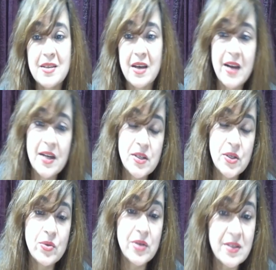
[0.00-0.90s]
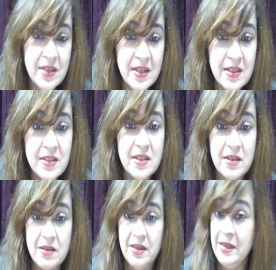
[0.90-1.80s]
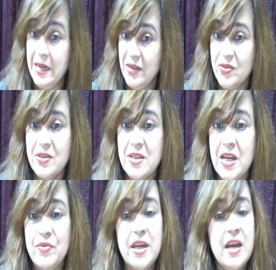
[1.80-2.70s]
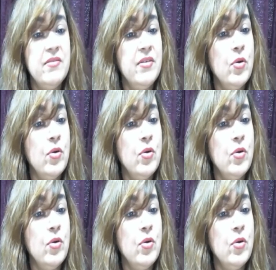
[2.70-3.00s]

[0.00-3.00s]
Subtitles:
our attitude, our skills, the intentions that we have,